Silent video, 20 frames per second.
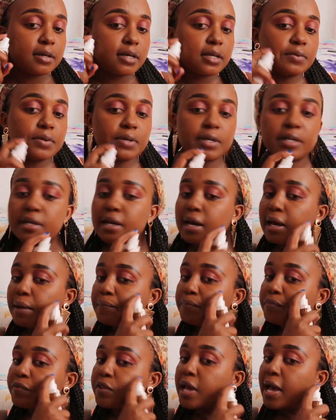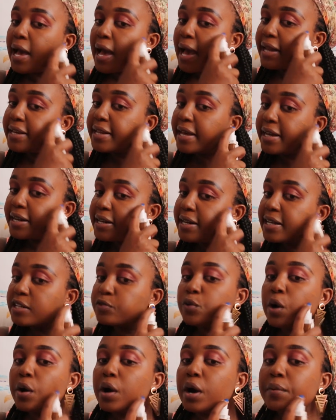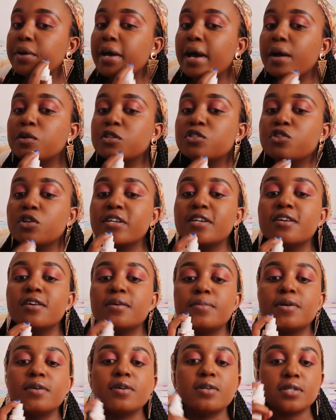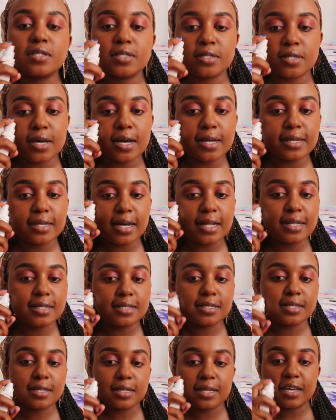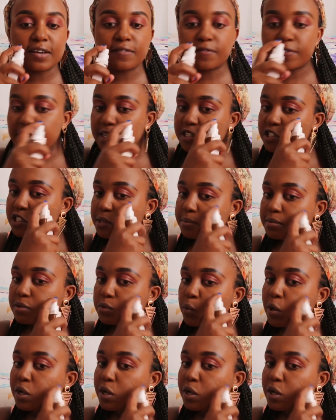Anyway, I digress. Wow, I was talking about adulting, like friendships.